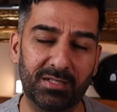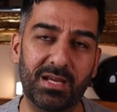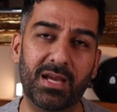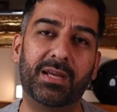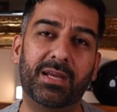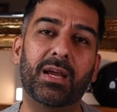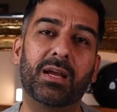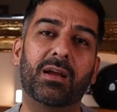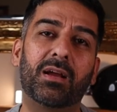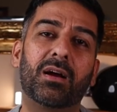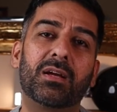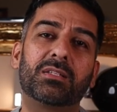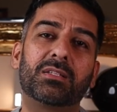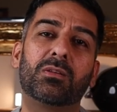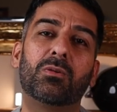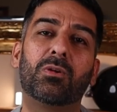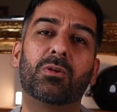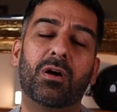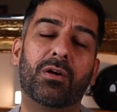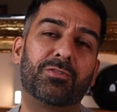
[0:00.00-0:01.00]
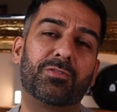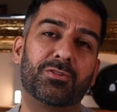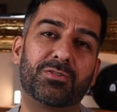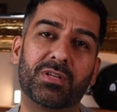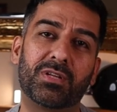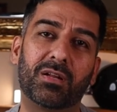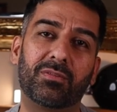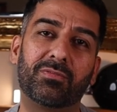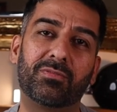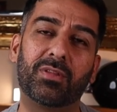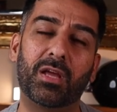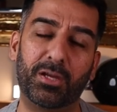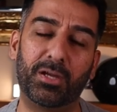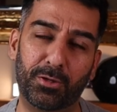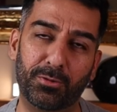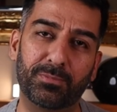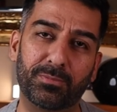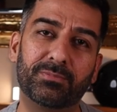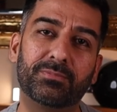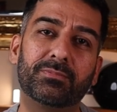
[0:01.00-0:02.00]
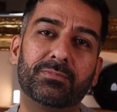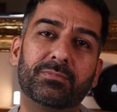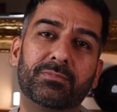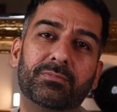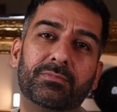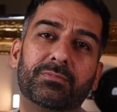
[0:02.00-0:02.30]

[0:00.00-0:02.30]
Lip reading: Take care, guys. Look after yourself. Thank you.